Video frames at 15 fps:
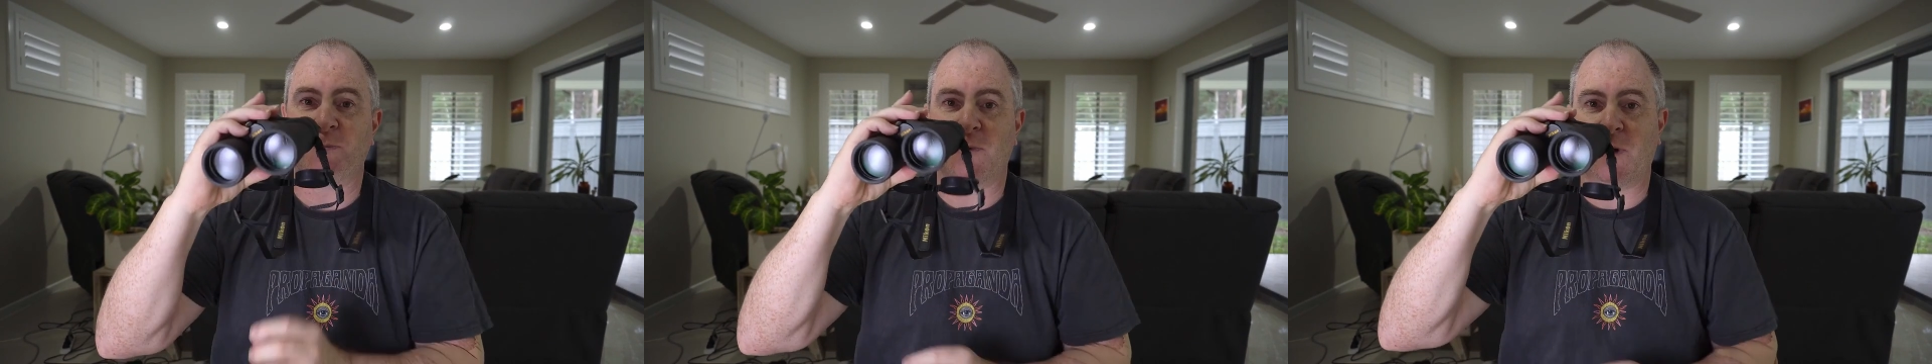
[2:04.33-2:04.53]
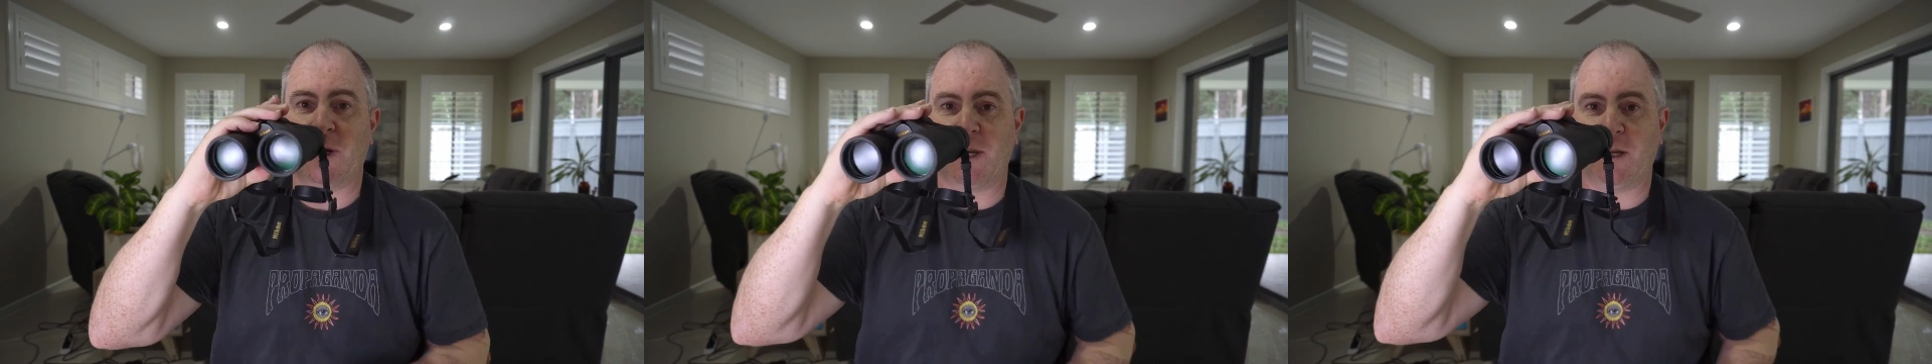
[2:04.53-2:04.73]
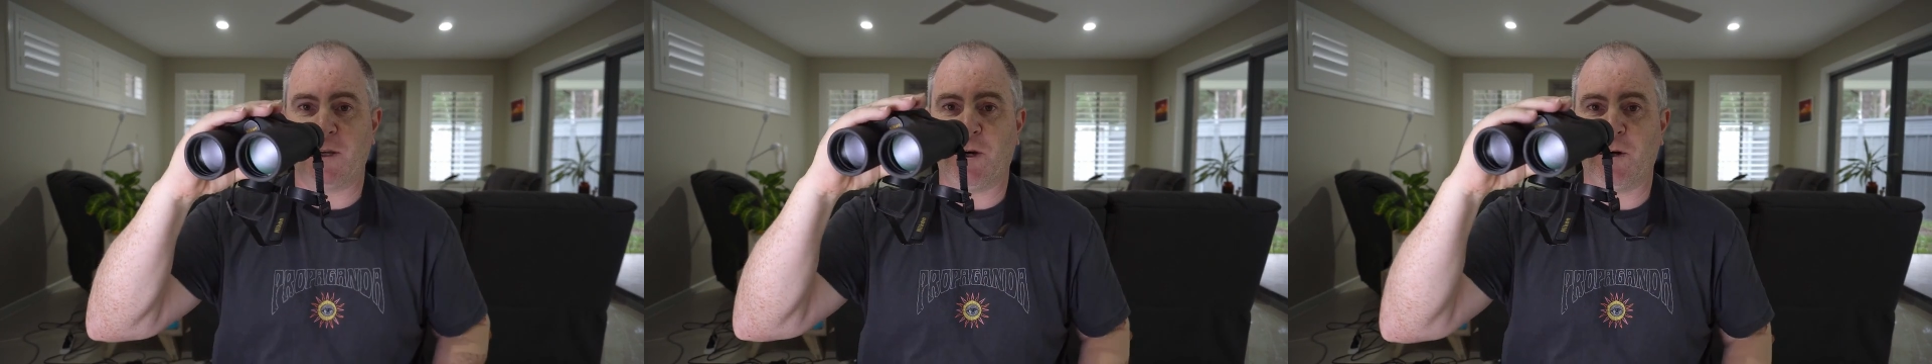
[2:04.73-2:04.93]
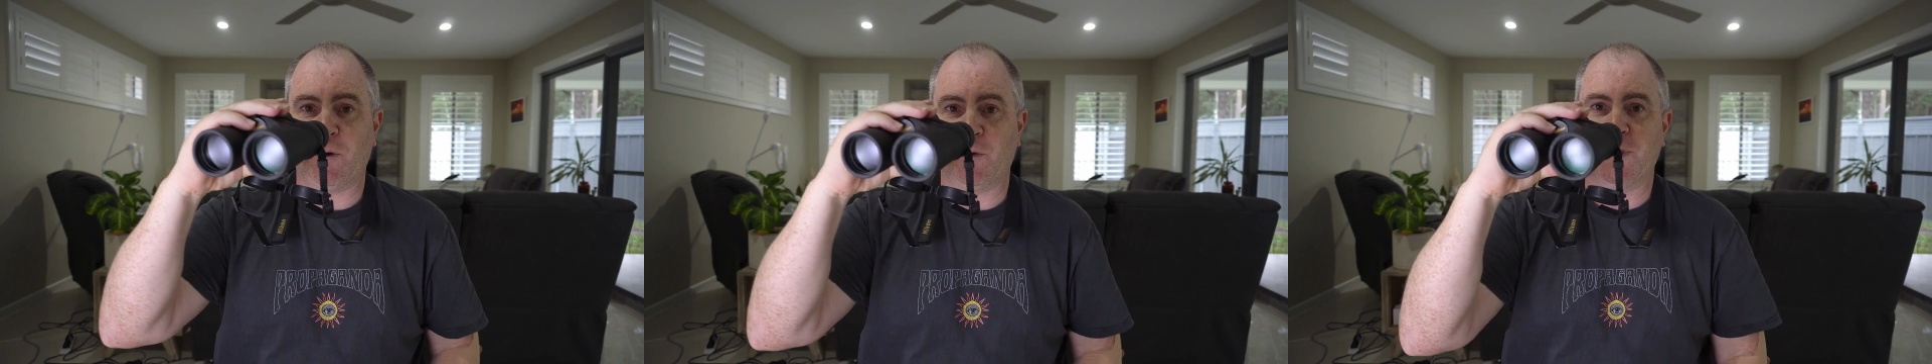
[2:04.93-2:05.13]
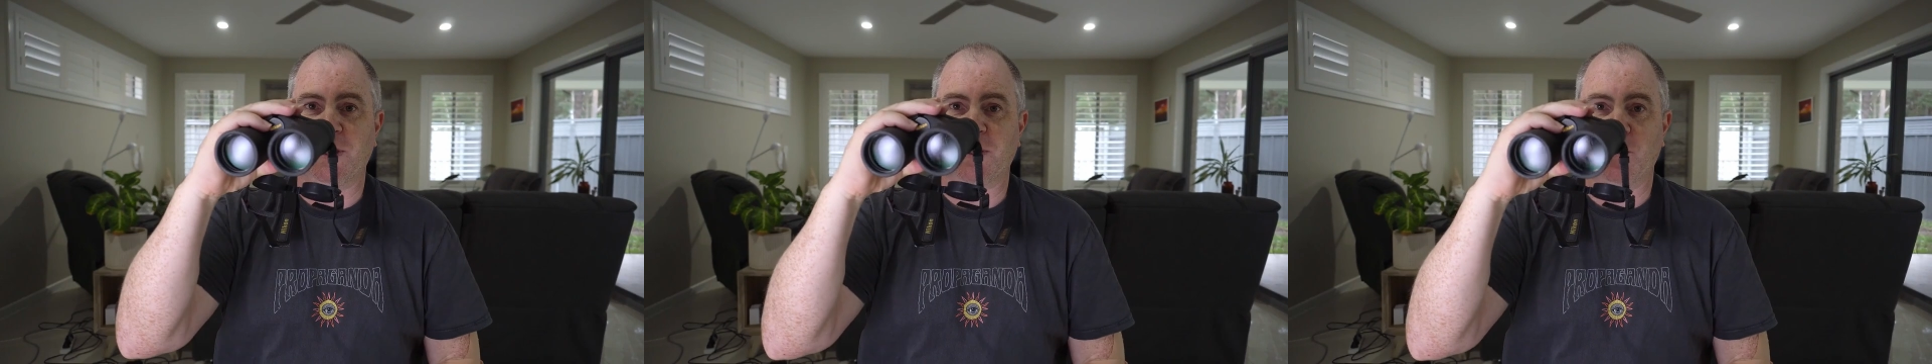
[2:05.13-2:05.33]
but I can
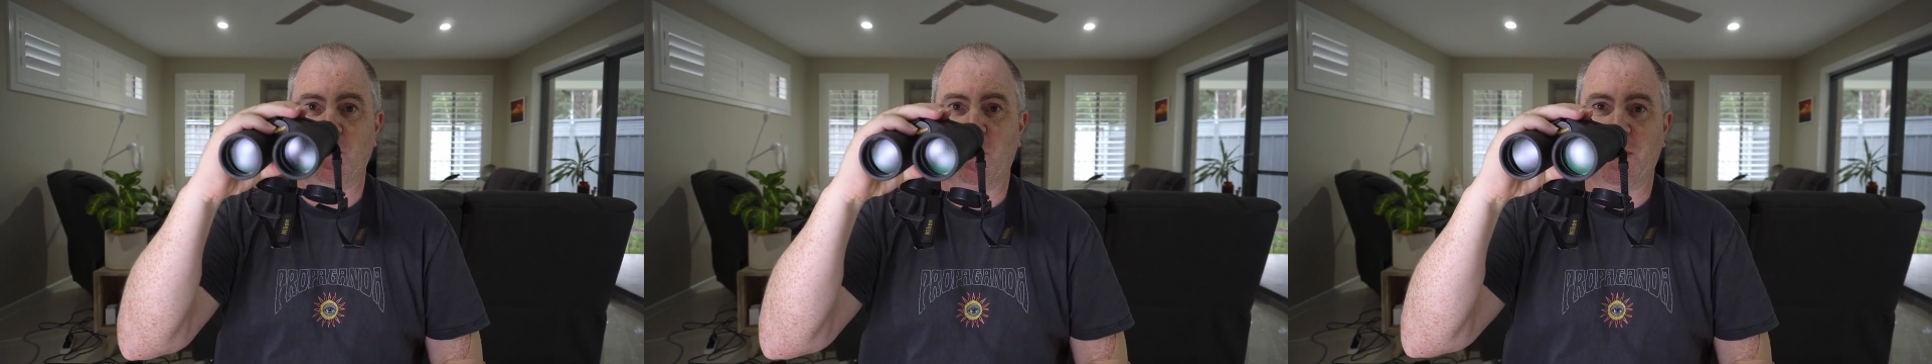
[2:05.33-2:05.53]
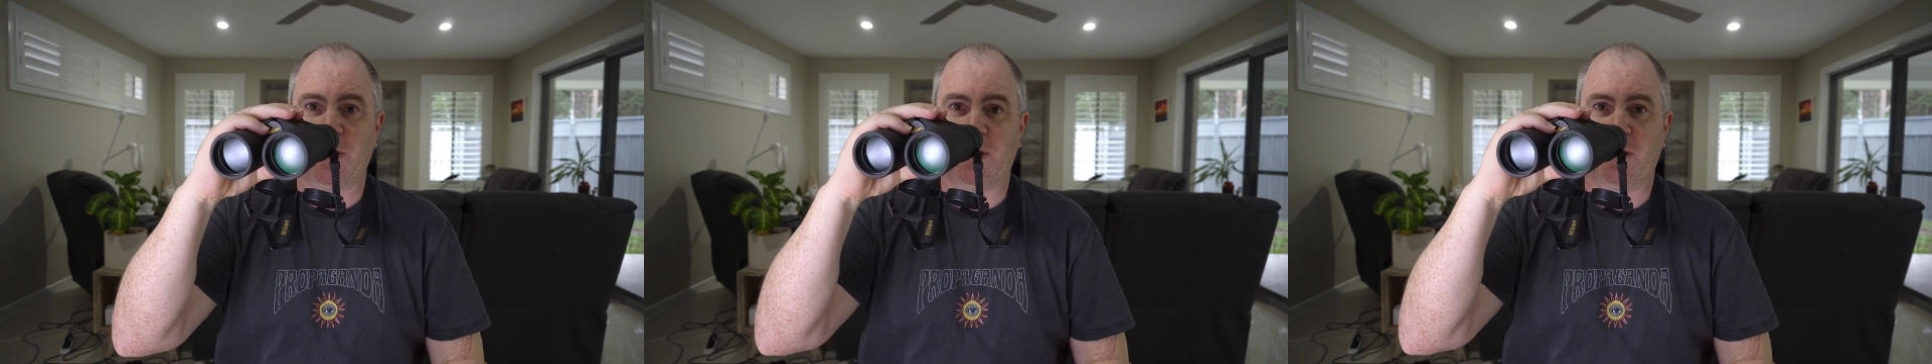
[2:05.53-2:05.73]
hold these quite